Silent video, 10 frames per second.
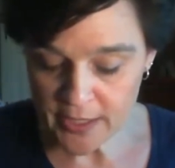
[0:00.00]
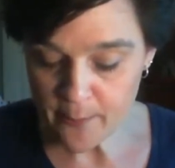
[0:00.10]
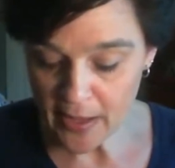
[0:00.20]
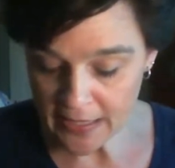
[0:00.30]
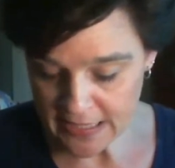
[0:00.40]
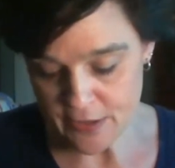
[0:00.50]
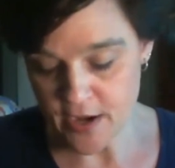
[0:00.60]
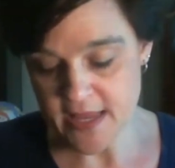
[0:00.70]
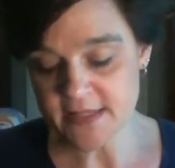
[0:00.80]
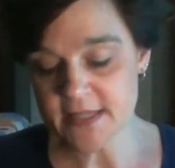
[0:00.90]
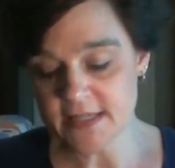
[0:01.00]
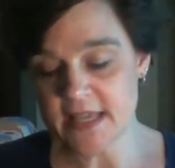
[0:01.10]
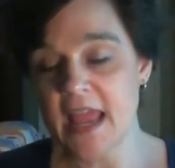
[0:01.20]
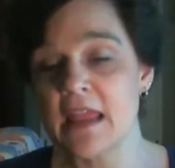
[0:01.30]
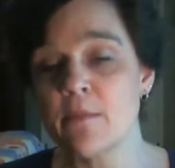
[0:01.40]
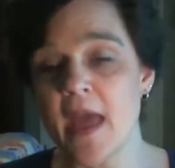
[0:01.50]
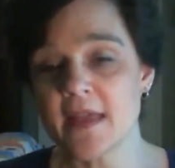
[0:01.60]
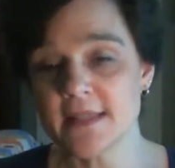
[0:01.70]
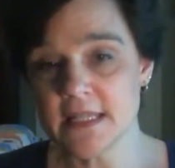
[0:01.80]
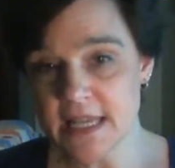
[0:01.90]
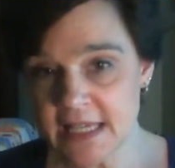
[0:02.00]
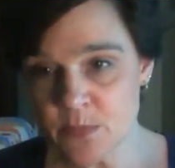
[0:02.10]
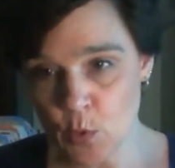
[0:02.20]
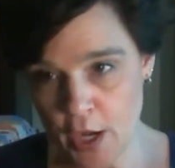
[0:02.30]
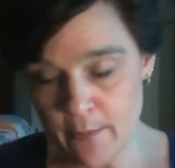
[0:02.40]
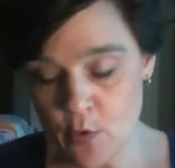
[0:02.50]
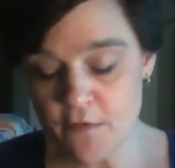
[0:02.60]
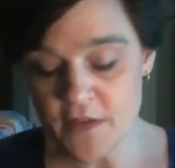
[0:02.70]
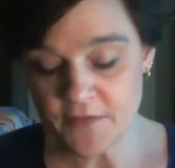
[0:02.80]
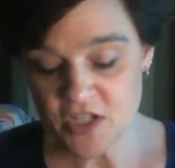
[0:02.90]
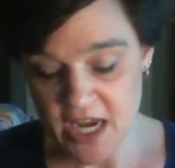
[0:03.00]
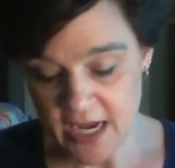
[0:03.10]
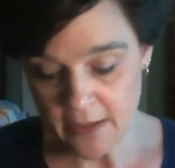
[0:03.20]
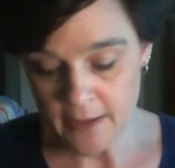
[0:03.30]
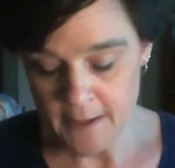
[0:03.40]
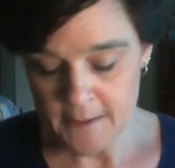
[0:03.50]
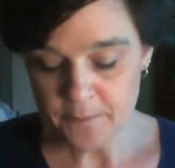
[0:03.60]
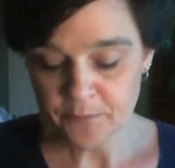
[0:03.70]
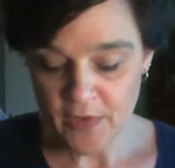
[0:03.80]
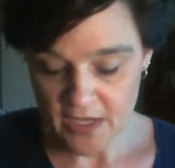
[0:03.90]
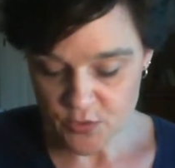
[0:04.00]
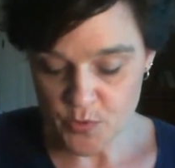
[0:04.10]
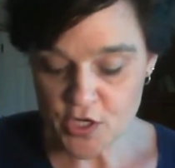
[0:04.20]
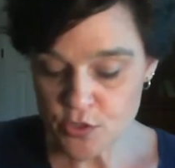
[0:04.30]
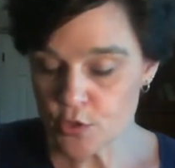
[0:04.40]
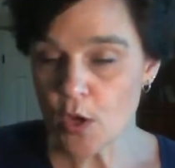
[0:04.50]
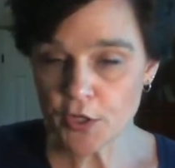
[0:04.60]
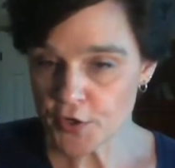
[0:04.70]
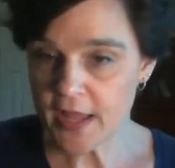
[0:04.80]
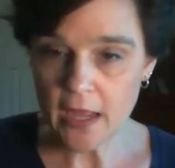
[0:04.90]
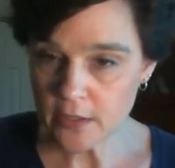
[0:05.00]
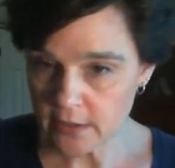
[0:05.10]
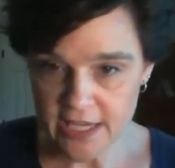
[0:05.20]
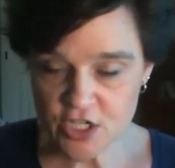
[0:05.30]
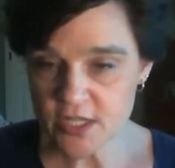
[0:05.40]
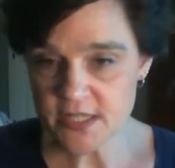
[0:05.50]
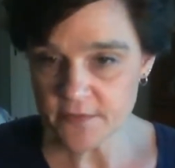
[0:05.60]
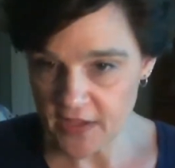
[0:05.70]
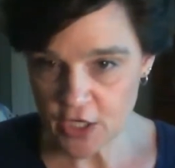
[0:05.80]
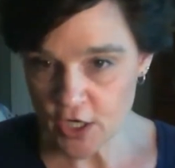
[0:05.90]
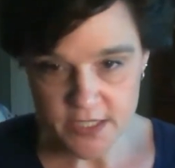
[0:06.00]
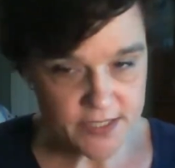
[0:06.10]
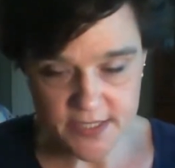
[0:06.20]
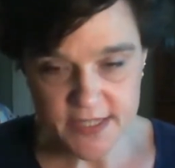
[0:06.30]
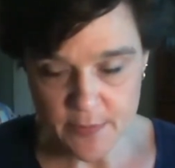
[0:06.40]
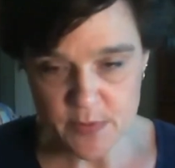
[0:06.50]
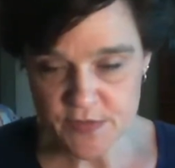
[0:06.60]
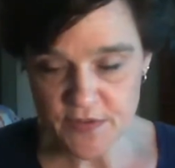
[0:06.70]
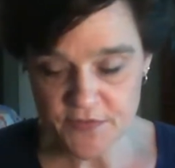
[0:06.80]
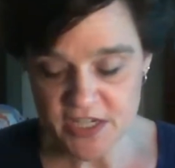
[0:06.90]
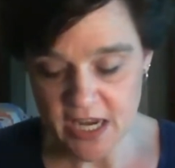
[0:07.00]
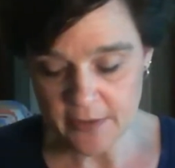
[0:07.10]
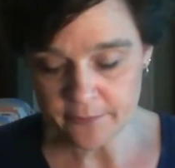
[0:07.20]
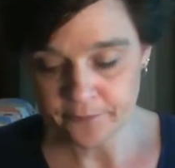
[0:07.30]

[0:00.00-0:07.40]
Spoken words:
in binary is the same as the decimal number 15. Because when you do all your calculations and figure, it's the same as 15.